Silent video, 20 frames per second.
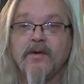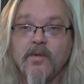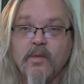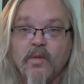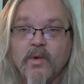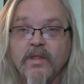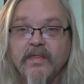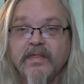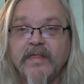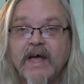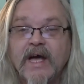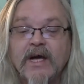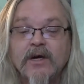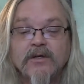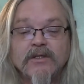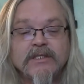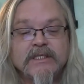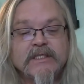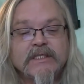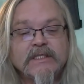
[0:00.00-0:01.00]

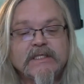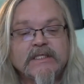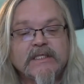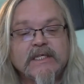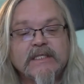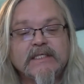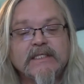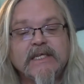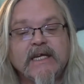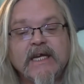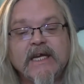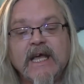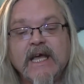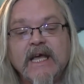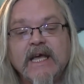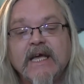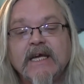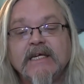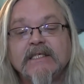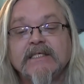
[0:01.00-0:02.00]
1,060
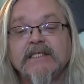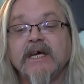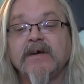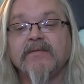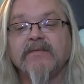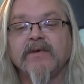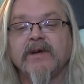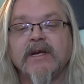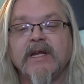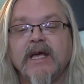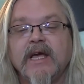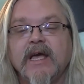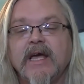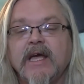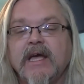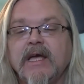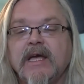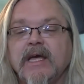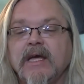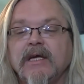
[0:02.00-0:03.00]
days every
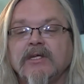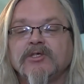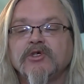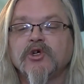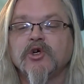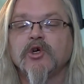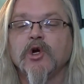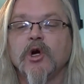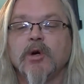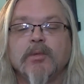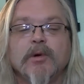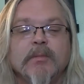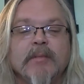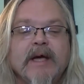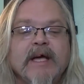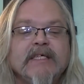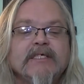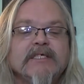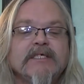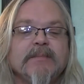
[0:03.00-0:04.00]
day. Chernobyl
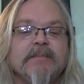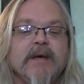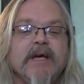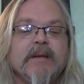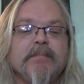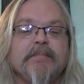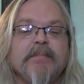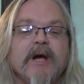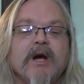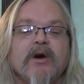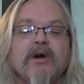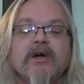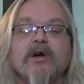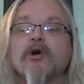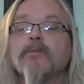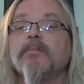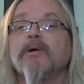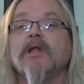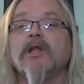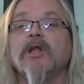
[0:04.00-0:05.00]
made cement
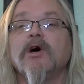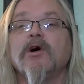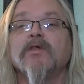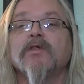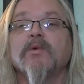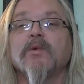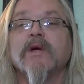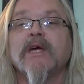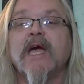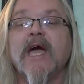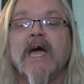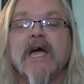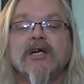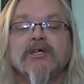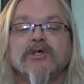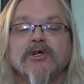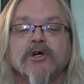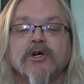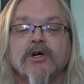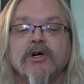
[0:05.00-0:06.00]
barrier below the
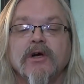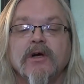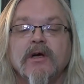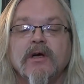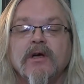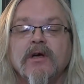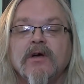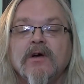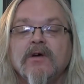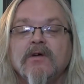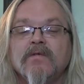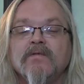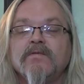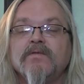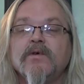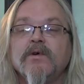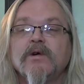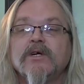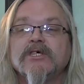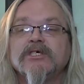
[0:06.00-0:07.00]
reactor.
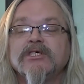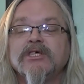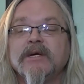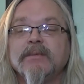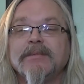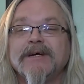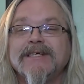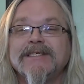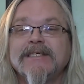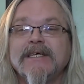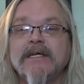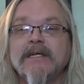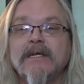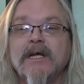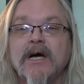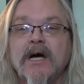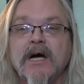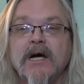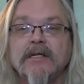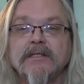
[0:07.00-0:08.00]
Fukushima did
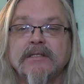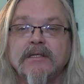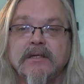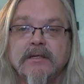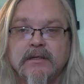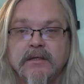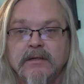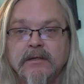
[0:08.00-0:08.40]
not.